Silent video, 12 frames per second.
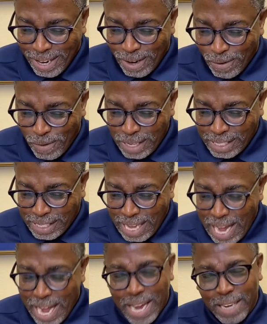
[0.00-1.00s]
What
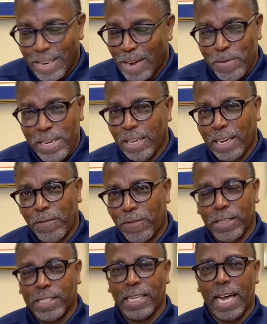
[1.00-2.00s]
sign? We're looking
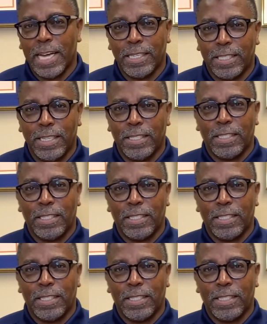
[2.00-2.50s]
for a sign, Jesus.